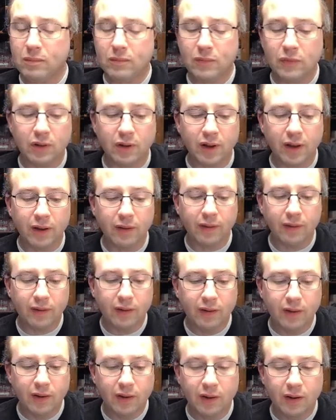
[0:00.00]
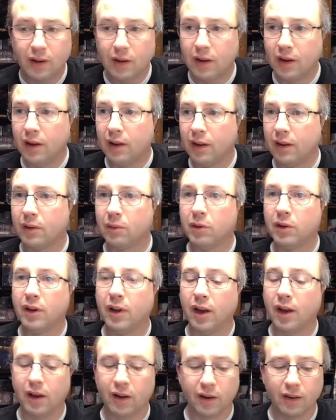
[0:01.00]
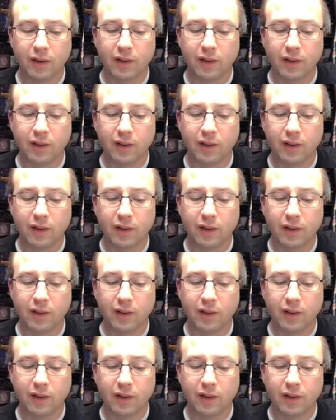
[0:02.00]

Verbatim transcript: Okay. I think we got